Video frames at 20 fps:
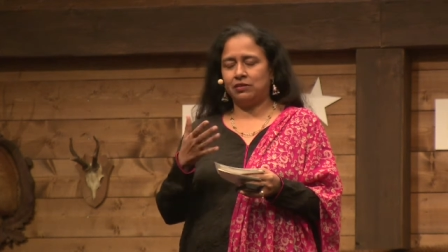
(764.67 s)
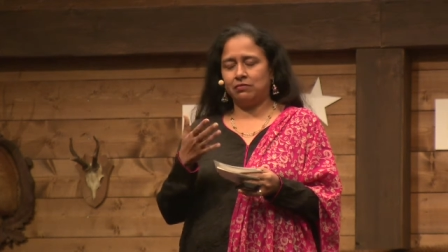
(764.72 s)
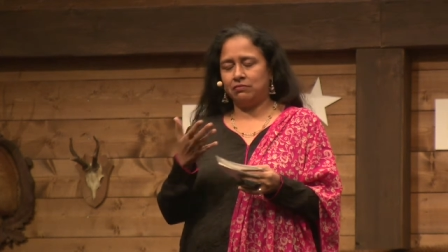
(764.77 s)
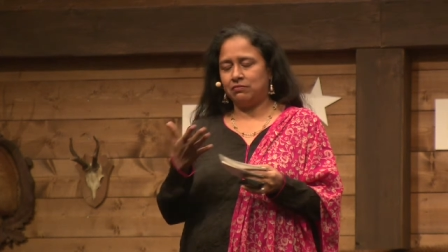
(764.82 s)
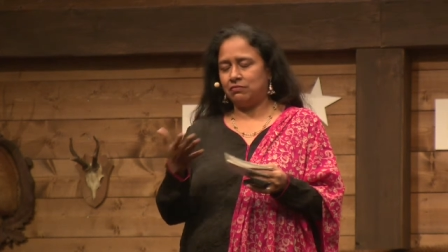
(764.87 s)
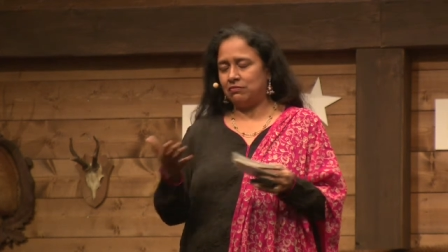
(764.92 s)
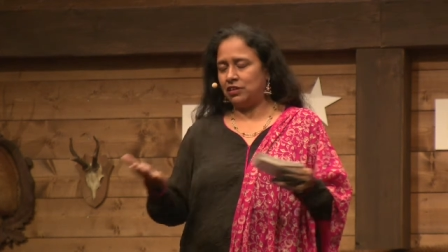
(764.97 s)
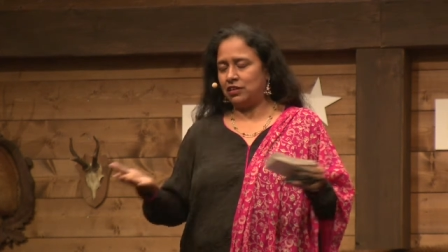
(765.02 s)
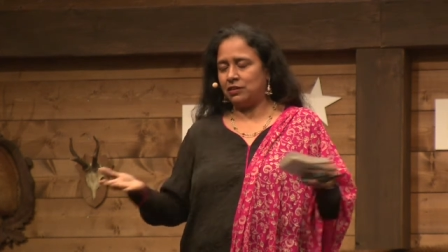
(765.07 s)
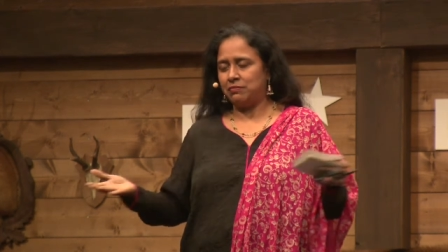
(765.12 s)

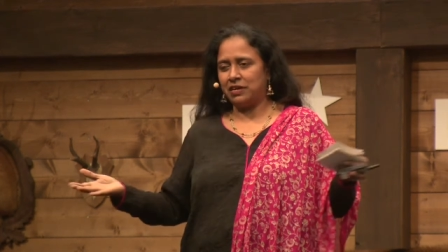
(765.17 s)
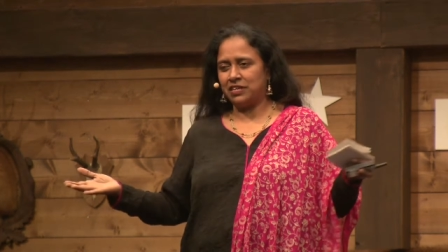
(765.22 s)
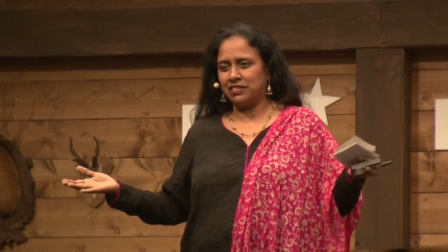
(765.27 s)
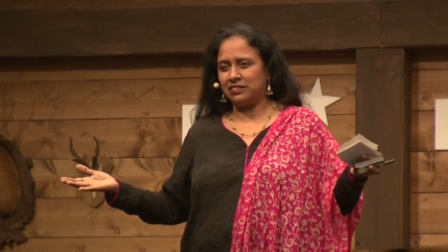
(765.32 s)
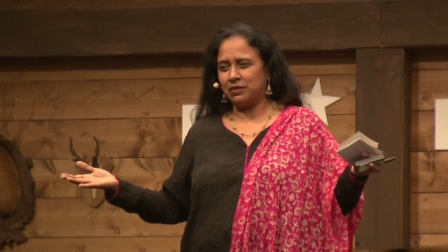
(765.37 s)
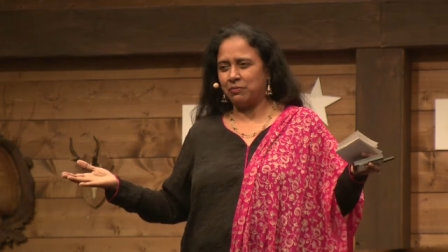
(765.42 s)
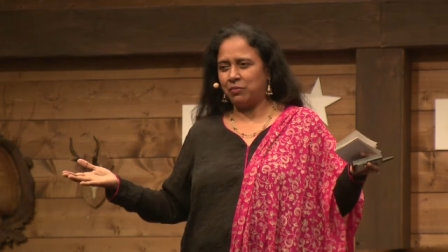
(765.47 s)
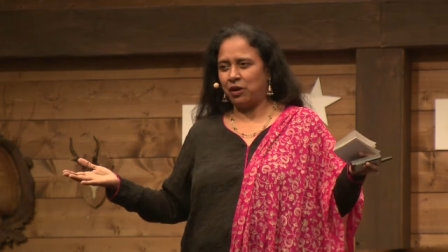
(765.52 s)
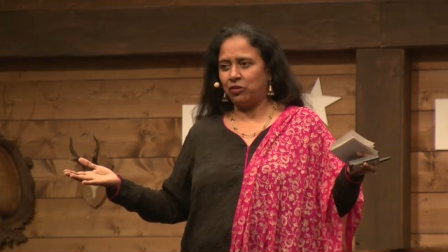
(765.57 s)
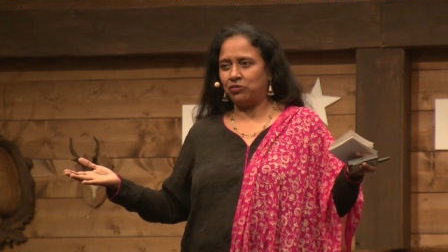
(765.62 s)
it makes
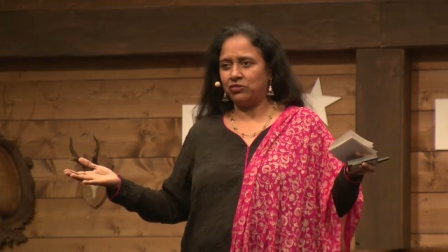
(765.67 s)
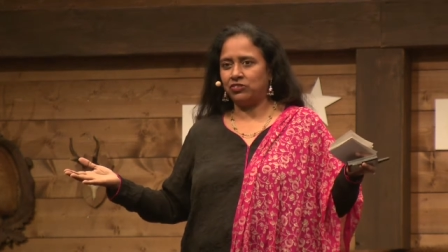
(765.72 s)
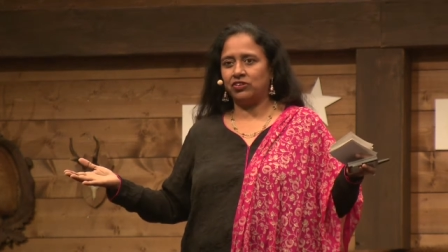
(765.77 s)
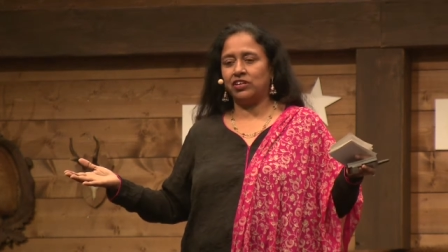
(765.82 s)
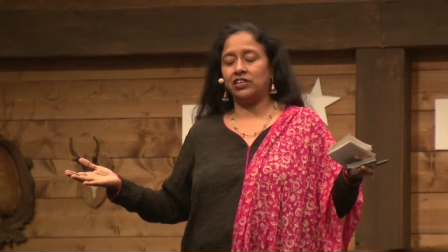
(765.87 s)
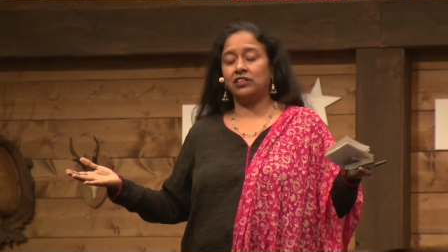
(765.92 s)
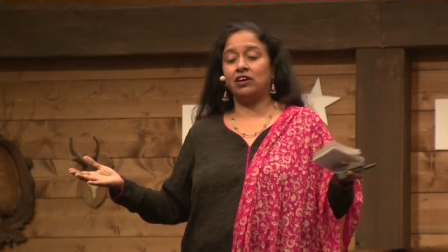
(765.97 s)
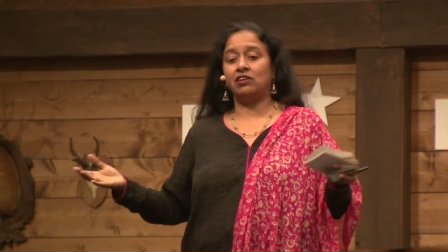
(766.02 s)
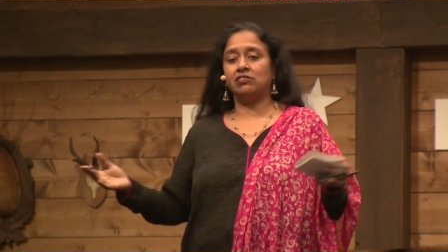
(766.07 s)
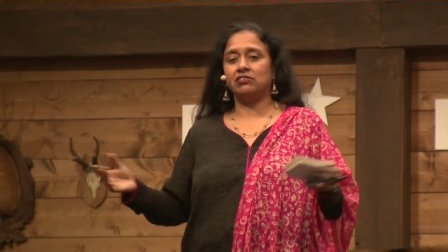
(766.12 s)
about
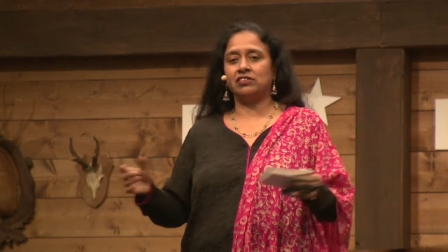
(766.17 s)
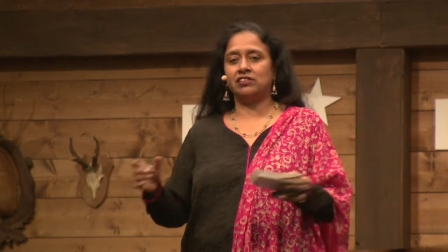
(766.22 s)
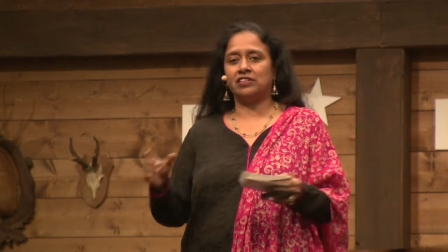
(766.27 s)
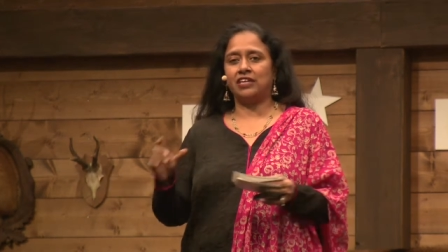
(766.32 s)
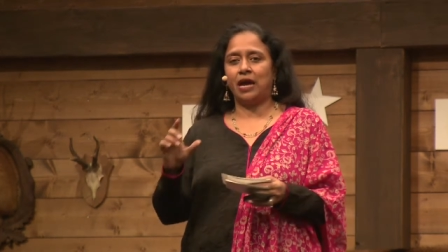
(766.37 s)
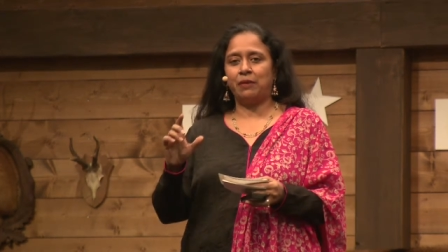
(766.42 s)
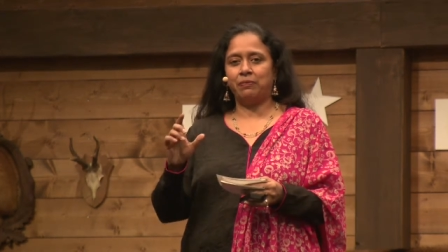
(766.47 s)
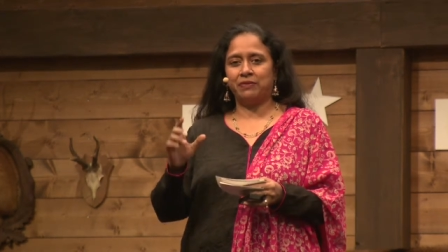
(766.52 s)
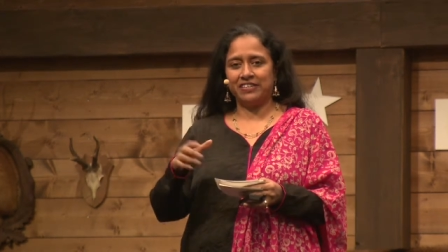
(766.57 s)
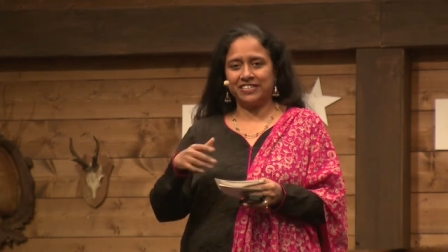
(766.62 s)
3,000
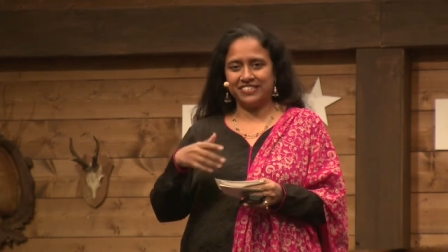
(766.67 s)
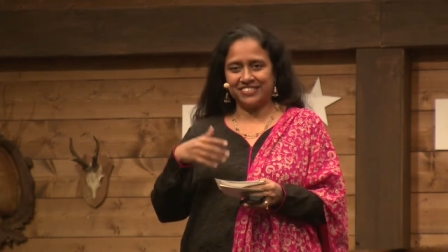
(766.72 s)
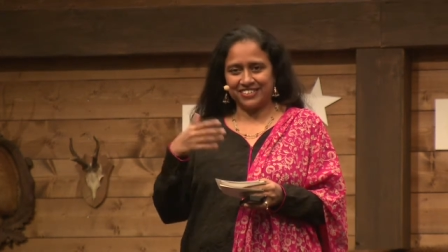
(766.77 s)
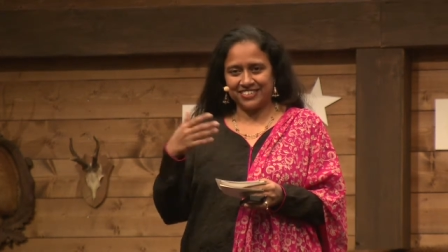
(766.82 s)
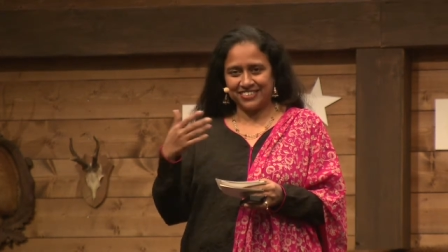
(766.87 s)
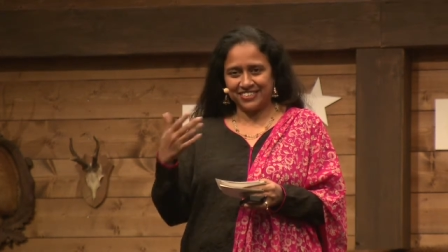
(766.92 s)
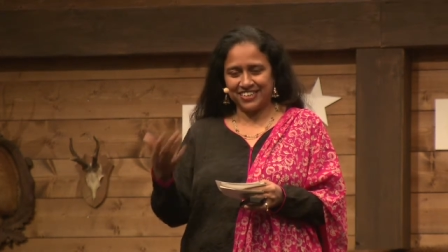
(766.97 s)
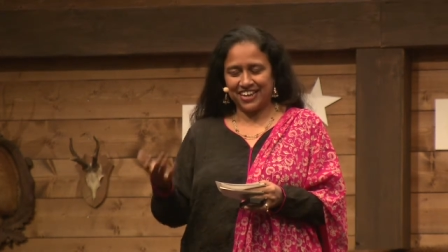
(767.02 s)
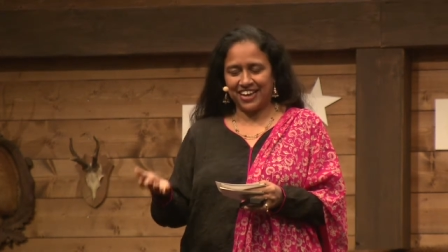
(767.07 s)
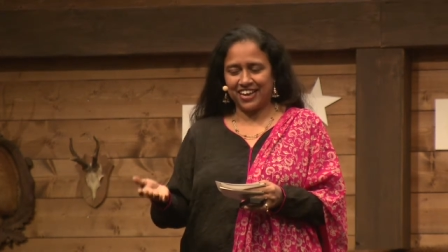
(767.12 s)
napkins a
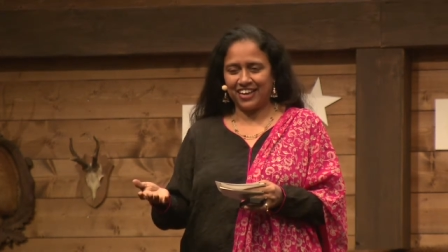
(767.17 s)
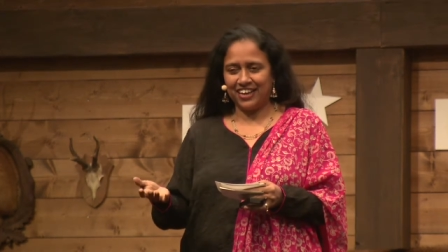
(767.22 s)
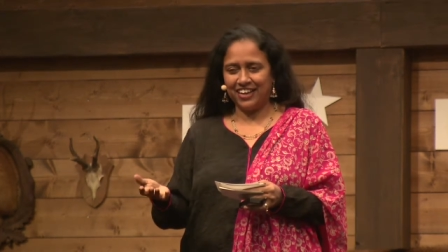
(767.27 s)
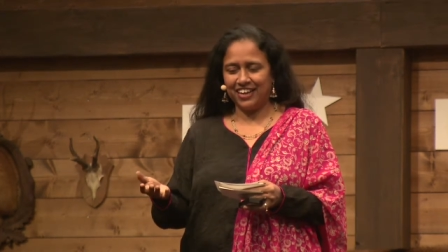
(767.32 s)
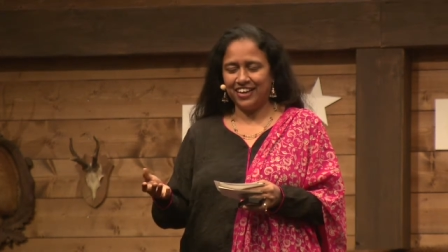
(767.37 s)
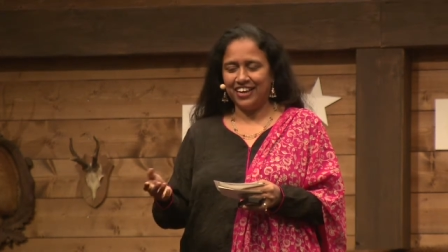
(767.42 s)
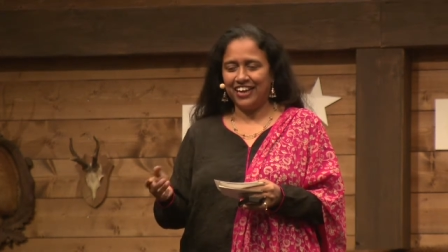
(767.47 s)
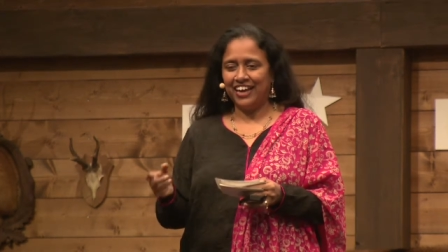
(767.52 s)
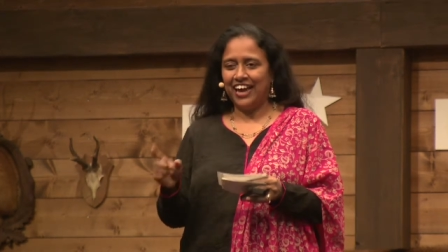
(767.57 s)
day.